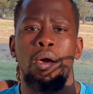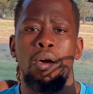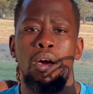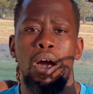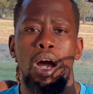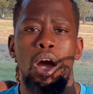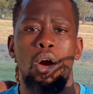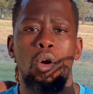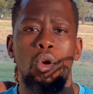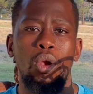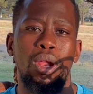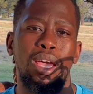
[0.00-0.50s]
I
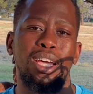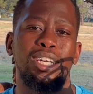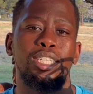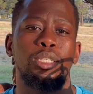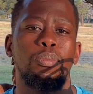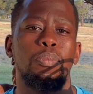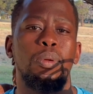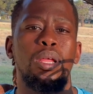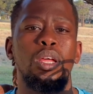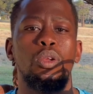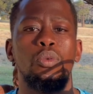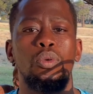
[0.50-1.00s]
will
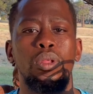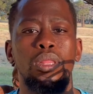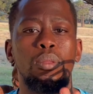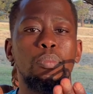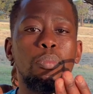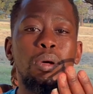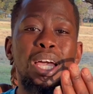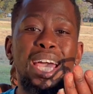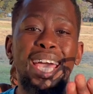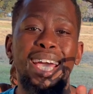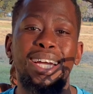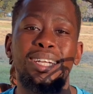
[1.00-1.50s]
explain with
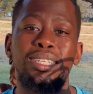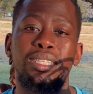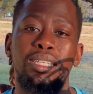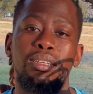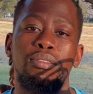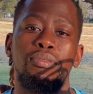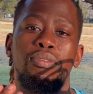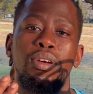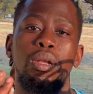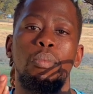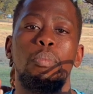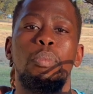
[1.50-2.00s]

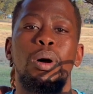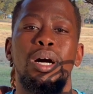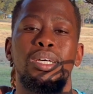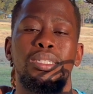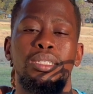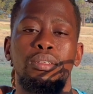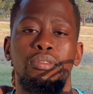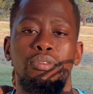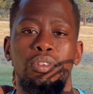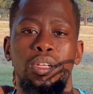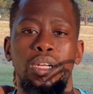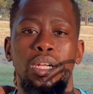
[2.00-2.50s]
active and
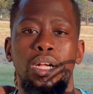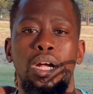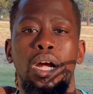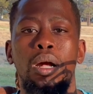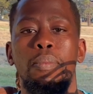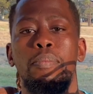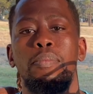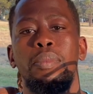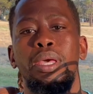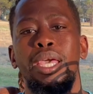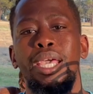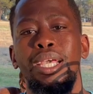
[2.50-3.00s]
passive income.
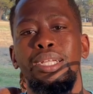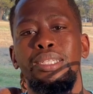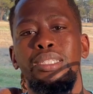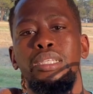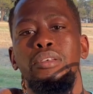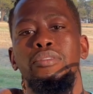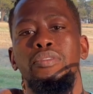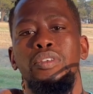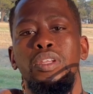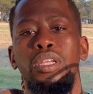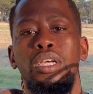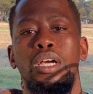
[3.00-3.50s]

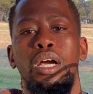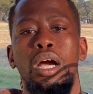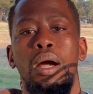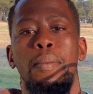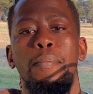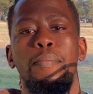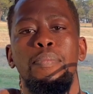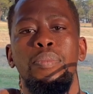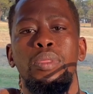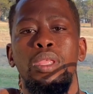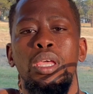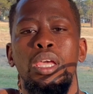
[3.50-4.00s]
Active
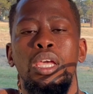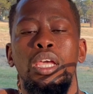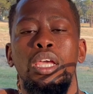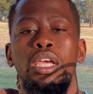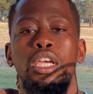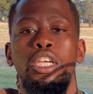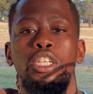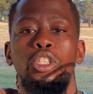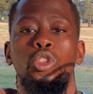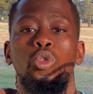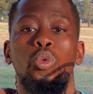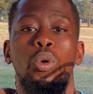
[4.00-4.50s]
income
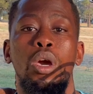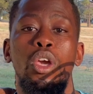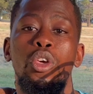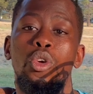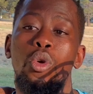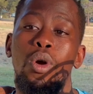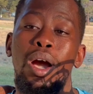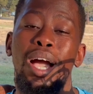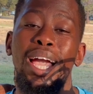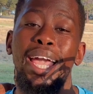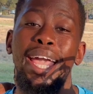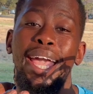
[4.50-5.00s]
is where you
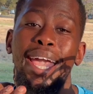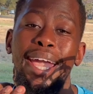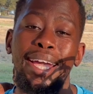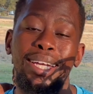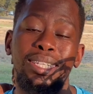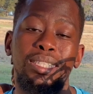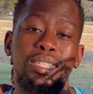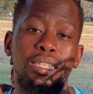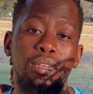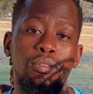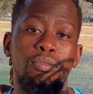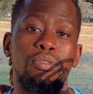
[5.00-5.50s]
are
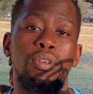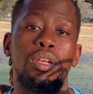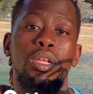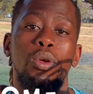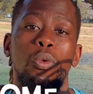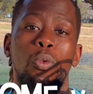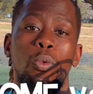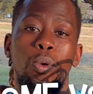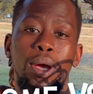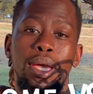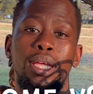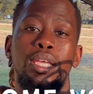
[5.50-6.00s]
actively
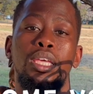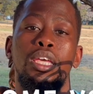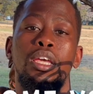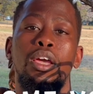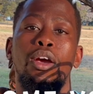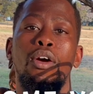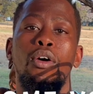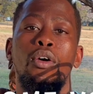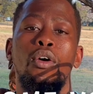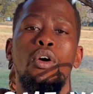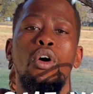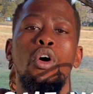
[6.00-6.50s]

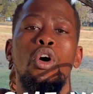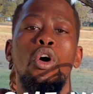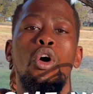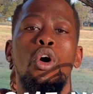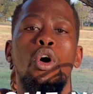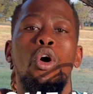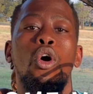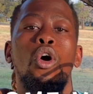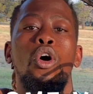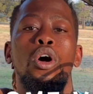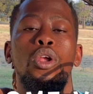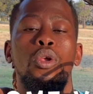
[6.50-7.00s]
working
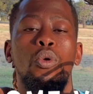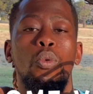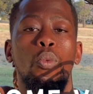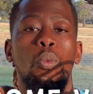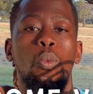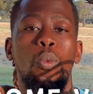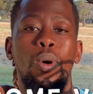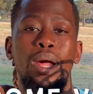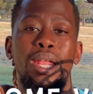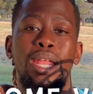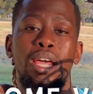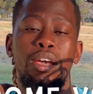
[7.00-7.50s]
on
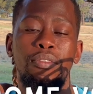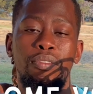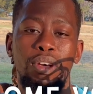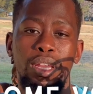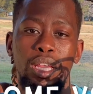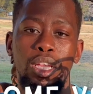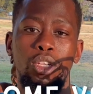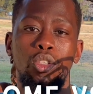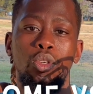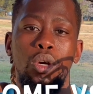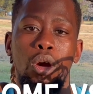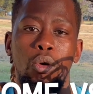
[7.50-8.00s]
whatever
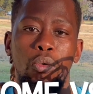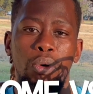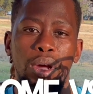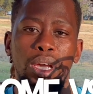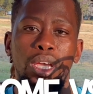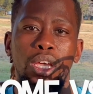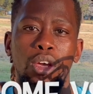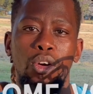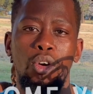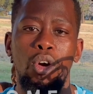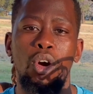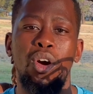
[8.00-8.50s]
that you are
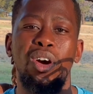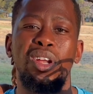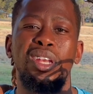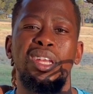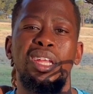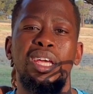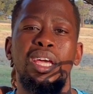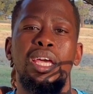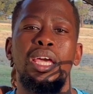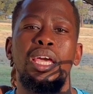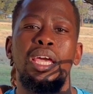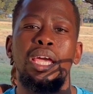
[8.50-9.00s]
working on,
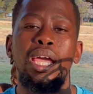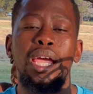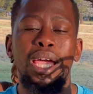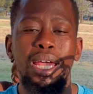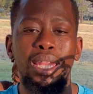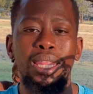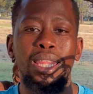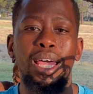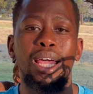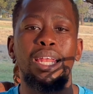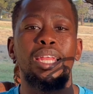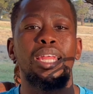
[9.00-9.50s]
and
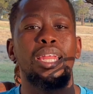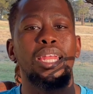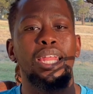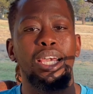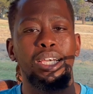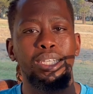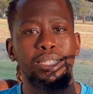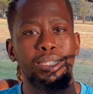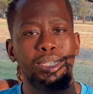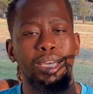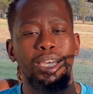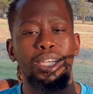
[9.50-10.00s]
then in
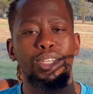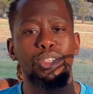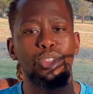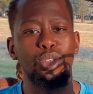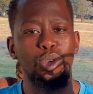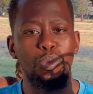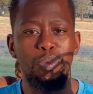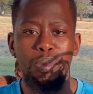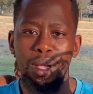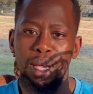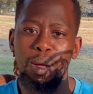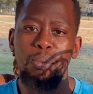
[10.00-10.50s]
exchange you
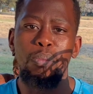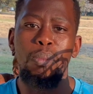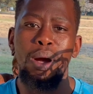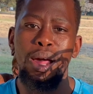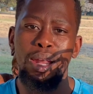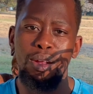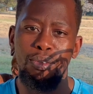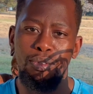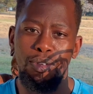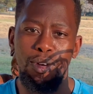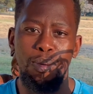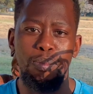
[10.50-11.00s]
make money
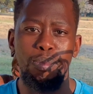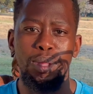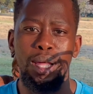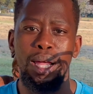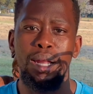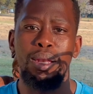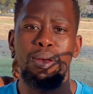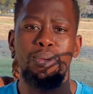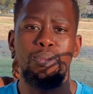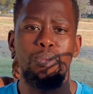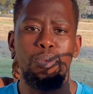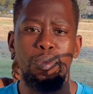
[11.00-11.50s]
from that,
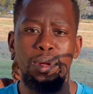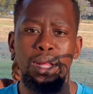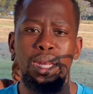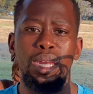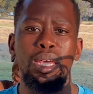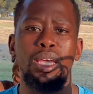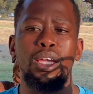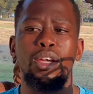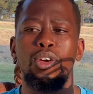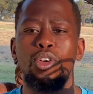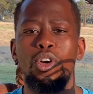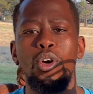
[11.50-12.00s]

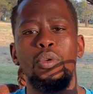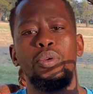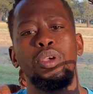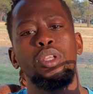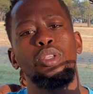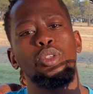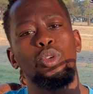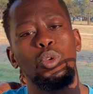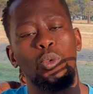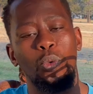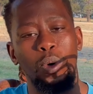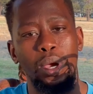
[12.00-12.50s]
meaning going
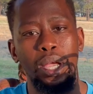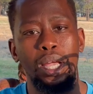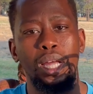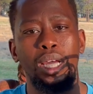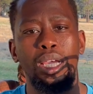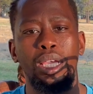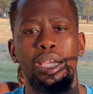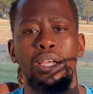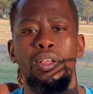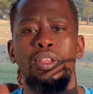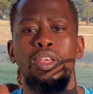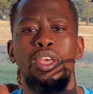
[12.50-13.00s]
to work,
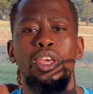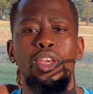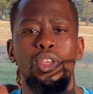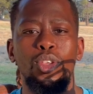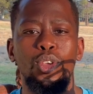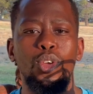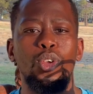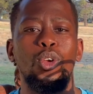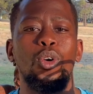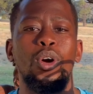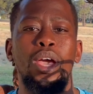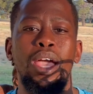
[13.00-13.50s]

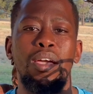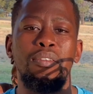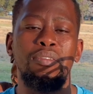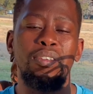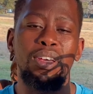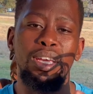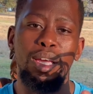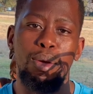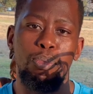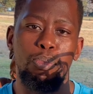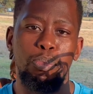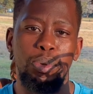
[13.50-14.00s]

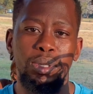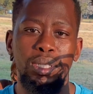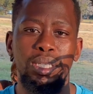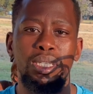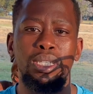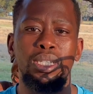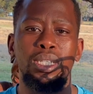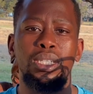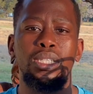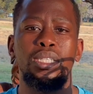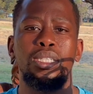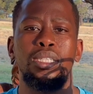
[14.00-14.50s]
having a
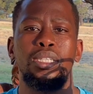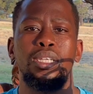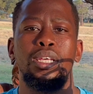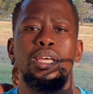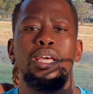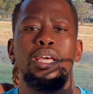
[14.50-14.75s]
business,